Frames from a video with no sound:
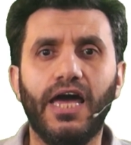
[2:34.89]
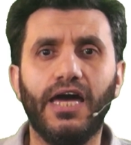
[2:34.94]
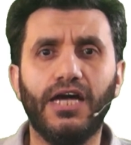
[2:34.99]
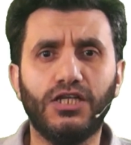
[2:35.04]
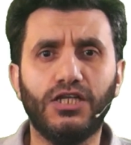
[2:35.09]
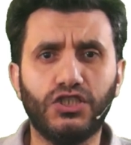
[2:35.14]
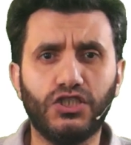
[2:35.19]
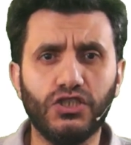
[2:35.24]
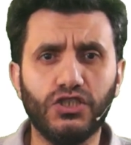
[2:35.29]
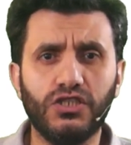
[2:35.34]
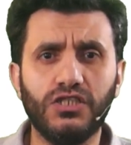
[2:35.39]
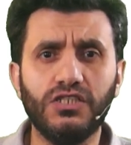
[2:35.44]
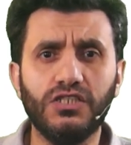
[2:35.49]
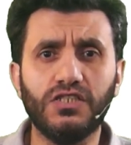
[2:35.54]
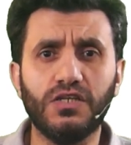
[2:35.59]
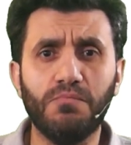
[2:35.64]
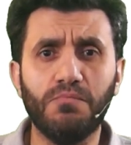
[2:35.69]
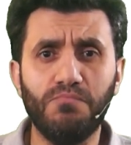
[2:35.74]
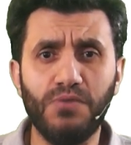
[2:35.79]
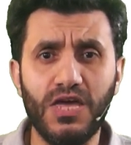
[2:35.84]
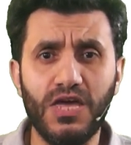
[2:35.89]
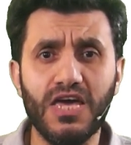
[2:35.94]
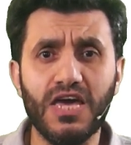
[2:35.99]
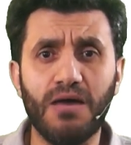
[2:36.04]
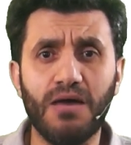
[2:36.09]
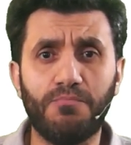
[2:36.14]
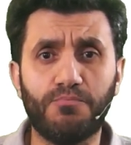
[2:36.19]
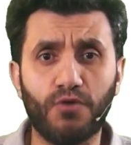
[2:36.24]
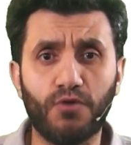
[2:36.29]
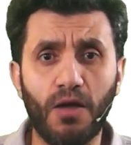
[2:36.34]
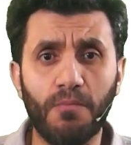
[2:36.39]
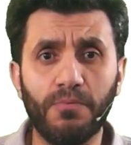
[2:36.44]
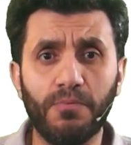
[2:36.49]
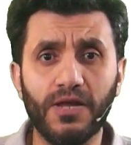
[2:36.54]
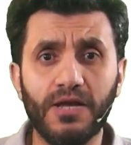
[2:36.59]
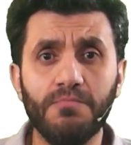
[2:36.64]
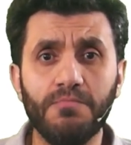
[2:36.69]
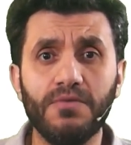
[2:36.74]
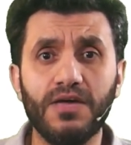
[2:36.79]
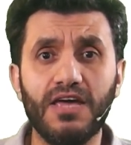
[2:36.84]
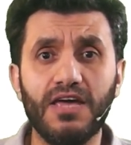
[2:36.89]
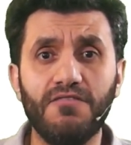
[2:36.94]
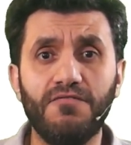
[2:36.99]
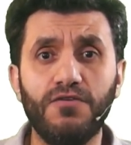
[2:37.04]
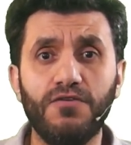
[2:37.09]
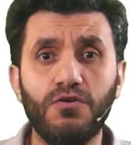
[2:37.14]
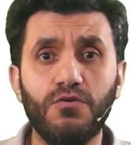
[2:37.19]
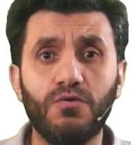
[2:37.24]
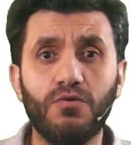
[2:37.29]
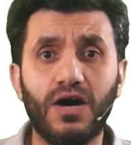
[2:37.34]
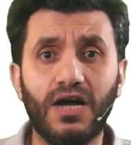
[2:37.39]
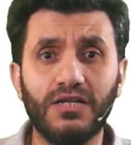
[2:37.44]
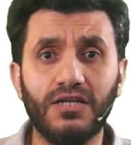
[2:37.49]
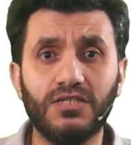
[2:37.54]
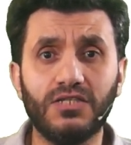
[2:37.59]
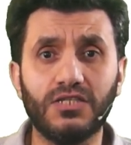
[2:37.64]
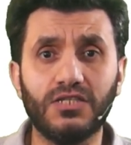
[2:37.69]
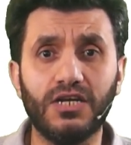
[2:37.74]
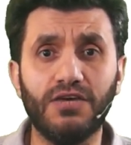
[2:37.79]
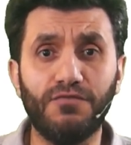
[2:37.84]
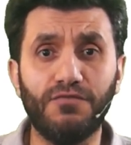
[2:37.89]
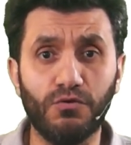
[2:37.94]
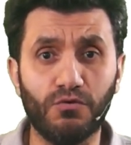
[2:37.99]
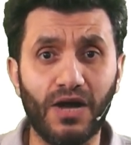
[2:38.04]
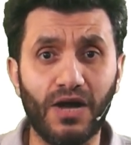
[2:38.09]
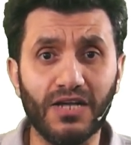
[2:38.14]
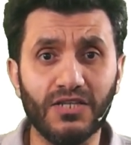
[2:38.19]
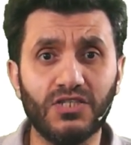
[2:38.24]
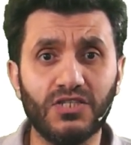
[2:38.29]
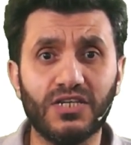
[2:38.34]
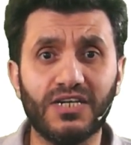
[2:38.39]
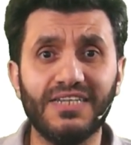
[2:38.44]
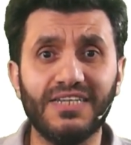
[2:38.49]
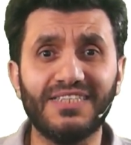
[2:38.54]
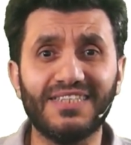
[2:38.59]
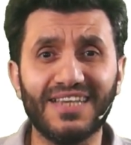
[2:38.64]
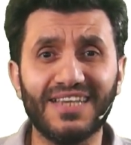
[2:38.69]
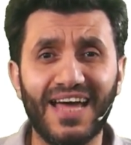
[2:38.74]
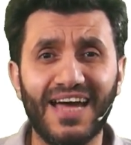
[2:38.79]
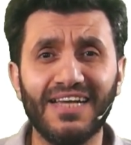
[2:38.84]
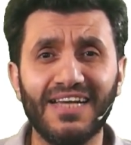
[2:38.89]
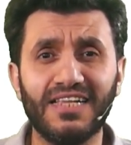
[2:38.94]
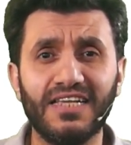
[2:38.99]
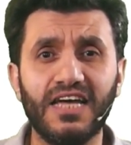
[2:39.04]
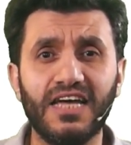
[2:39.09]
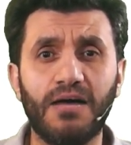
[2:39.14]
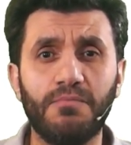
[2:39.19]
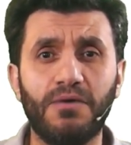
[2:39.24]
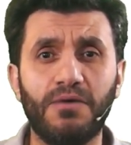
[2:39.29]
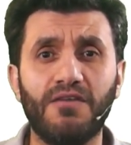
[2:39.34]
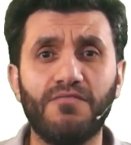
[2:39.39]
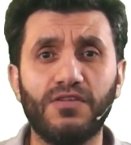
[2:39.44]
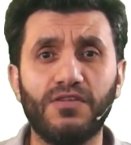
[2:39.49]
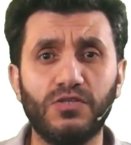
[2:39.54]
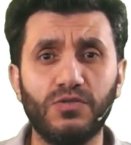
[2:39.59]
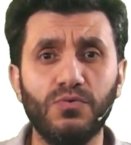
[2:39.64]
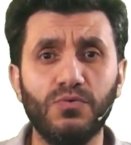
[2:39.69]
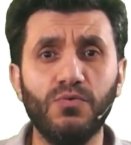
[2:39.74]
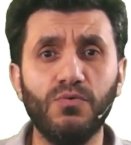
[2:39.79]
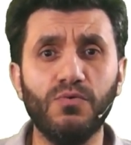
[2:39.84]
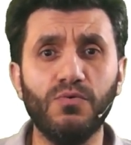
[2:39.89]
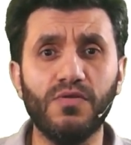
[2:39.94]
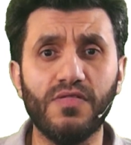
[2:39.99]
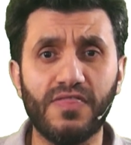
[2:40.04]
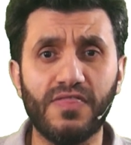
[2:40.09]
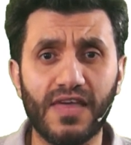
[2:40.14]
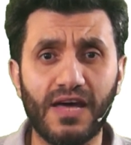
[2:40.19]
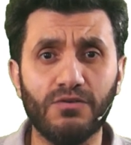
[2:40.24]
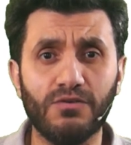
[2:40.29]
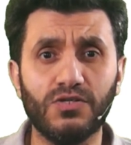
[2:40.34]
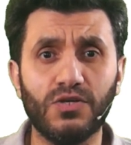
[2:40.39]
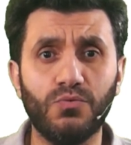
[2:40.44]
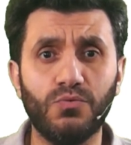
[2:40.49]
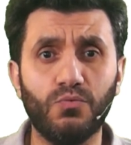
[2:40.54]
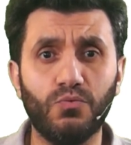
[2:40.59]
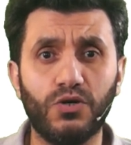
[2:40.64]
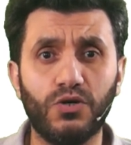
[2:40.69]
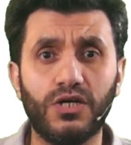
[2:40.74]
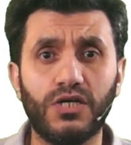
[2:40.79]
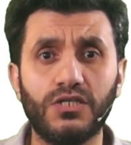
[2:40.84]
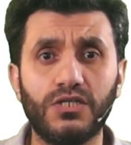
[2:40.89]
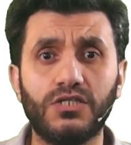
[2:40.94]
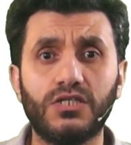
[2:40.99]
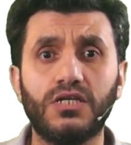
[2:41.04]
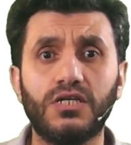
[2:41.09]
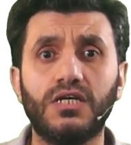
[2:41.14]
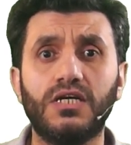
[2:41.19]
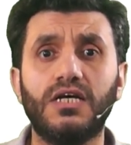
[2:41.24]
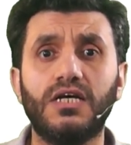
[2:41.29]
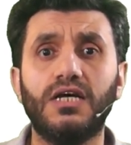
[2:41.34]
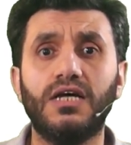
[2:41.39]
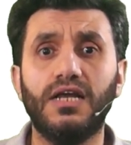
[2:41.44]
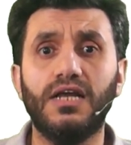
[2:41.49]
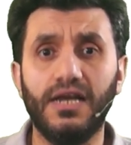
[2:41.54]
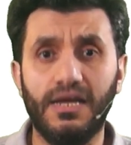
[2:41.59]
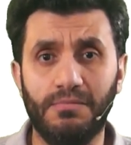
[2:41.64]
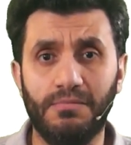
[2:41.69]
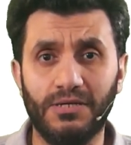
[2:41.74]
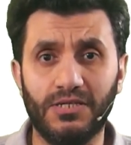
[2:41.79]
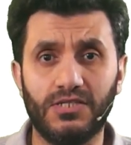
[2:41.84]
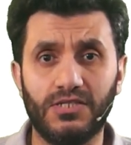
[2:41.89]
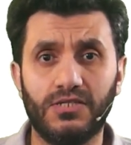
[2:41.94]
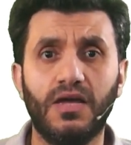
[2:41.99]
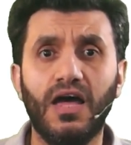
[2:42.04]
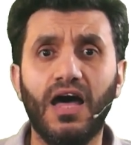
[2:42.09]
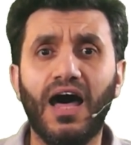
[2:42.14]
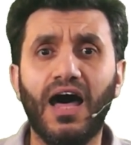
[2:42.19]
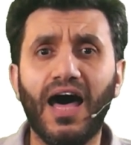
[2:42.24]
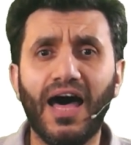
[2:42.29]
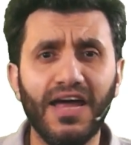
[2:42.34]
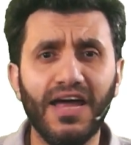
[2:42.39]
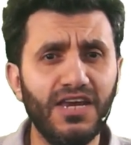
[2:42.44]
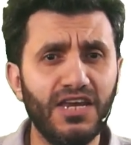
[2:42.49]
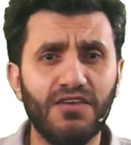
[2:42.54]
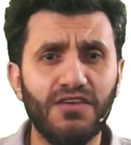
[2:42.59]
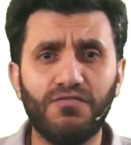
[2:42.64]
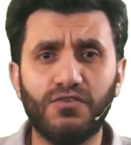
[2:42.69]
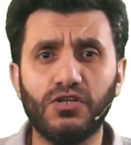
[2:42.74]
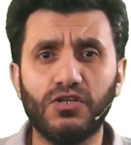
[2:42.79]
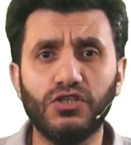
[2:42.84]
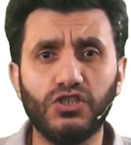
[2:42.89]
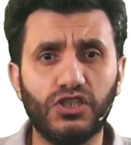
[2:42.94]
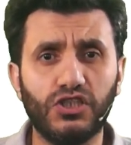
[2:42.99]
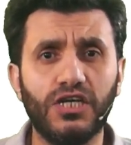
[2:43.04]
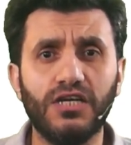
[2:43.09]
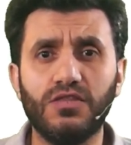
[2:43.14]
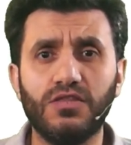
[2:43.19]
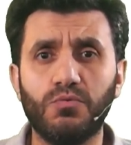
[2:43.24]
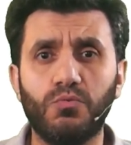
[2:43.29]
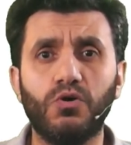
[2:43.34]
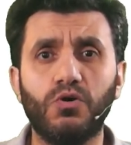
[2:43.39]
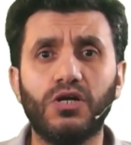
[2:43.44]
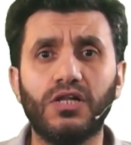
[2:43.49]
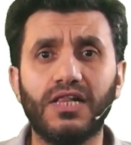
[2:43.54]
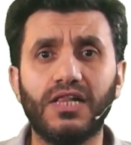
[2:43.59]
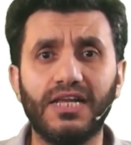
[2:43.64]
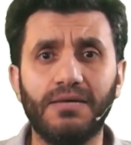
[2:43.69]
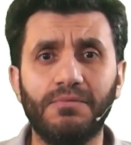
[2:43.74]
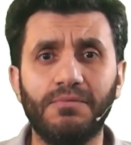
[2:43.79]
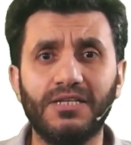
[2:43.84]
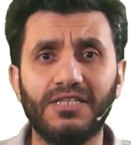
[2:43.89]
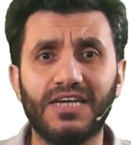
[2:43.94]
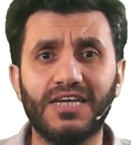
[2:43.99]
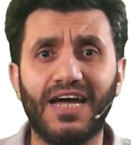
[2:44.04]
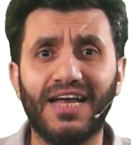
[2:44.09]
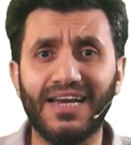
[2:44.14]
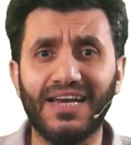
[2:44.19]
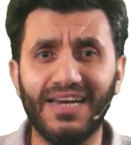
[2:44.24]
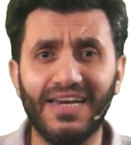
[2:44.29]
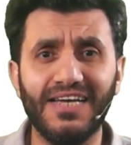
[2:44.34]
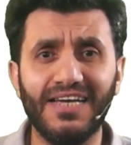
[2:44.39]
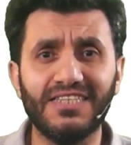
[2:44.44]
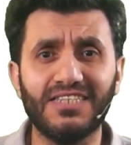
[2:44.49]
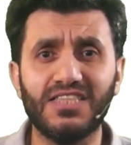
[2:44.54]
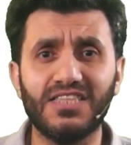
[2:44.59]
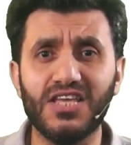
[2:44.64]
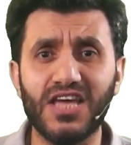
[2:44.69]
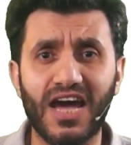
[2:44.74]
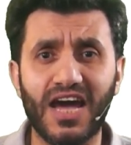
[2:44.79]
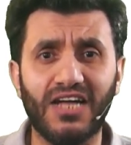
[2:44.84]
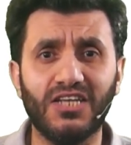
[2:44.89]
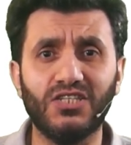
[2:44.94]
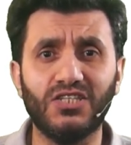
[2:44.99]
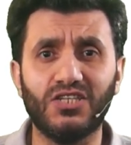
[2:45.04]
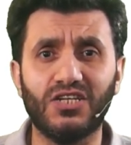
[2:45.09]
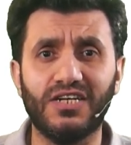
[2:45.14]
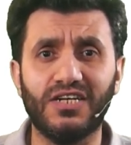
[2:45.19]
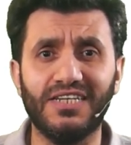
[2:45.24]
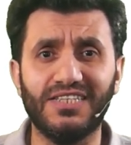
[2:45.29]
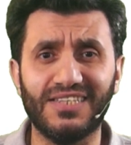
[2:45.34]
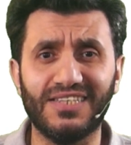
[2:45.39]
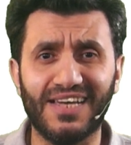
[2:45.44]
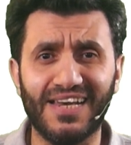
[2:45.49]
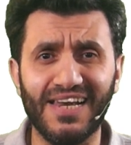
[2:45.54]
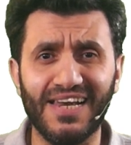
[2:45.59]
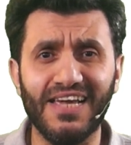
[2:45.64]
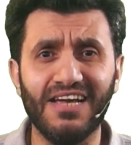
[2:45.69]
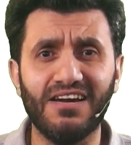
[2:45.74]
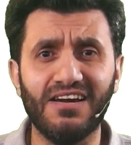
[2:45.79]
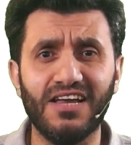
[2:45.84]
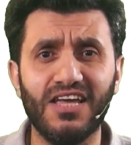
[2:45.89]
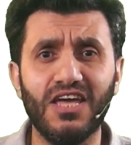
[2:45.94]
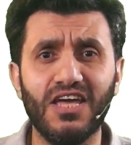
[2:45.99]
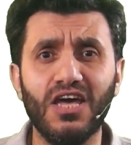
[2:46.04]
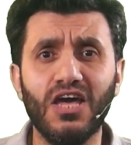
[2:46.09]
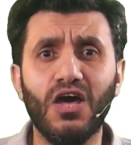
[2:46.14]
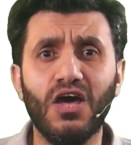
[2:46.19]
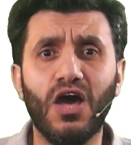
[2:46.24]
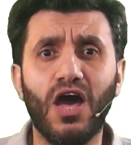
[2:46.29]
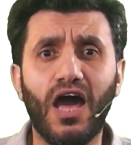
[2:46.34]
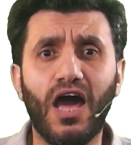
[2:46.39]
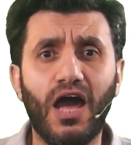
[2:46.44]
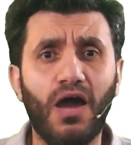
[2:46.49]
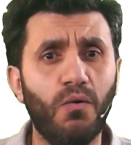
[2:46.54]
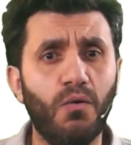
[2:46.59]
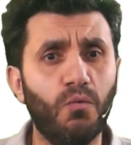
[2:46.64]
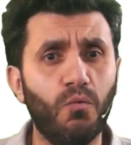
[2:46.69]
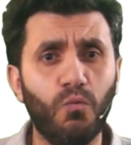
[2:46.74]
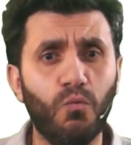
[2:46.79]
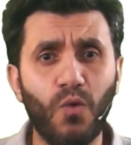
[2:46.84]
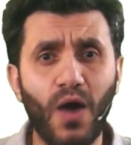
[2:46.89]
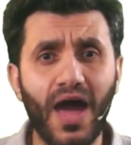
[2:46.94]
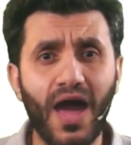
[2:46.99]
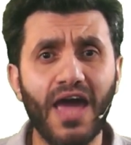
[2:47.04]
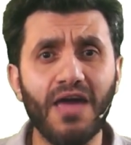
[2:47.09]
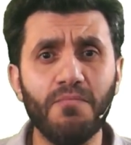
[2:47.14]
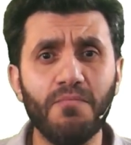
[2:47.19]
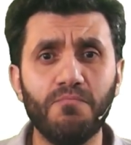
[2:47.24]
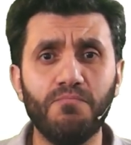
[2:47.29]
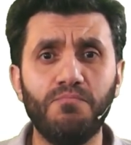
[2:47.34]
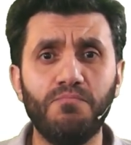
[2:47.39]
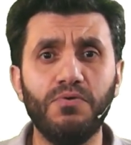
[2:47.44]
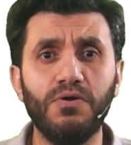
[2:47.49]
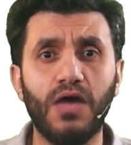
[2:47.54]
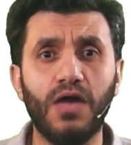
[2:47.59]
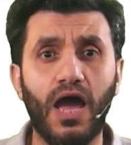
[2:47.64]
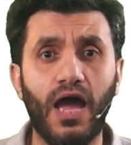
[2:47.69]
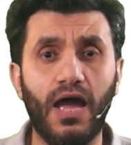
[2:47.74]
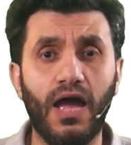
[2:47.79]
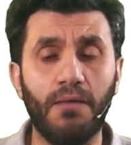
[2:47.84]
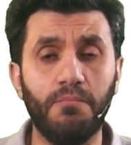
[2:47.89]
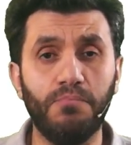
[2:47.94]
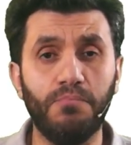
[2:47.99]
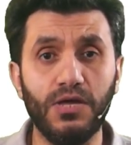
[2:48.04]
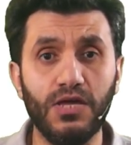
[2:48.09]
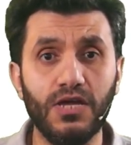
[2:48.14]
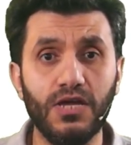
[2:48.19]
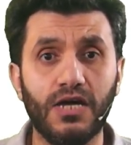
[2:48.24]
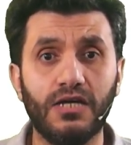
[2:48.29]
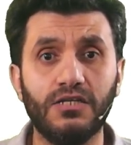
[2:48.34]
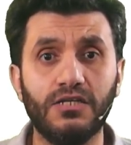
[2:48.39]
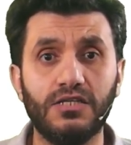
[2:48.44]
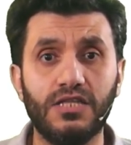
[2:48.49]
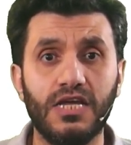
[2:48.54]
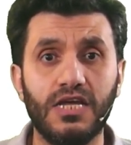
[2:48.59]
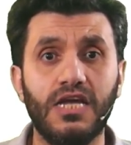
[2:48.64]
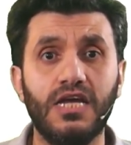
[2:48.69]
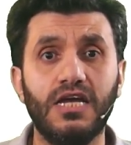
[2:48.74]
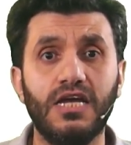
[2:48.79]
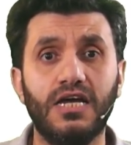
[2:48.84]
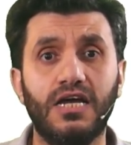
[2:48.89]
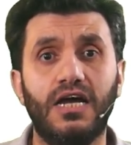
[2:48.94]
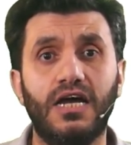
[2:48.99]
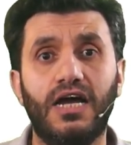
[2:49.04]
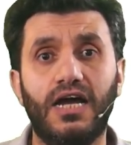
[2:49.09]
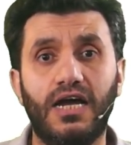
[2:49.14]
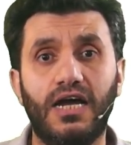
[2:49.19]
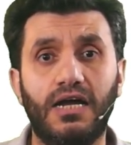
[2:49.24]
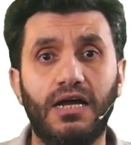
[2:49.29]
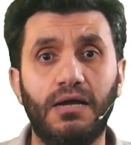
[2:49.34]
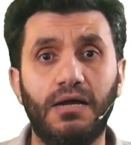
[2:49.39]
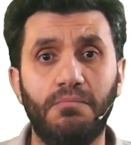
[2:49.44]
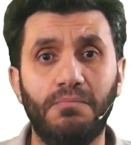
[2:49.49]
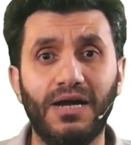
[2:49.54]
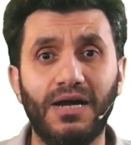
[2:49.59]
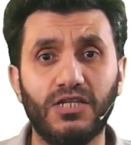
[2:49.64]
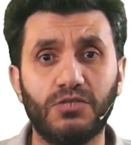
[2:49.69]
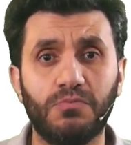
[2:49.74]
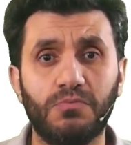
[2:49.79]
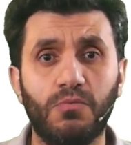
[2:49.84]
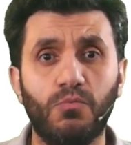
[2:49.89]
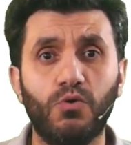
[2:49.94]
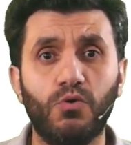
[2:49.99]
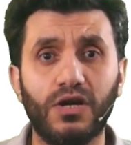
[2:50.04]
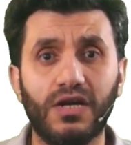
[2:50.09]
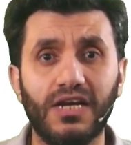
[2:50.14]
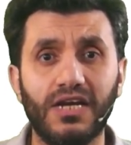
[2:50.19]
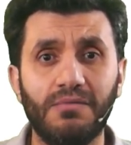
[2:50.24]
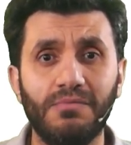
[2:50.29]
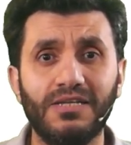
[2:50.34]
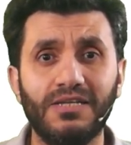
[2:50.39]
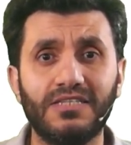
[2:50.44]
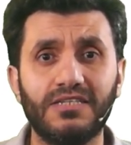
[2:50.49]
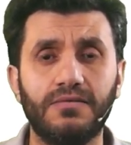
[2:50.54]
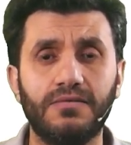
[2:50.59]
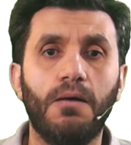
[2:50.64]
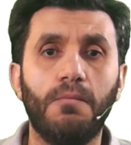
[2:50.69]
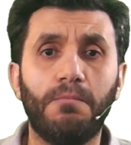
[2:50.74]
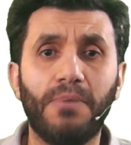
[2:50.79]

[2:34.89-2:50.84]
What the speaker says: It shouldn't be a problem if your answer is slightly above the 2,000 word limit. I never check the word limit unless the answer is clearly way beyond the maximum word limit.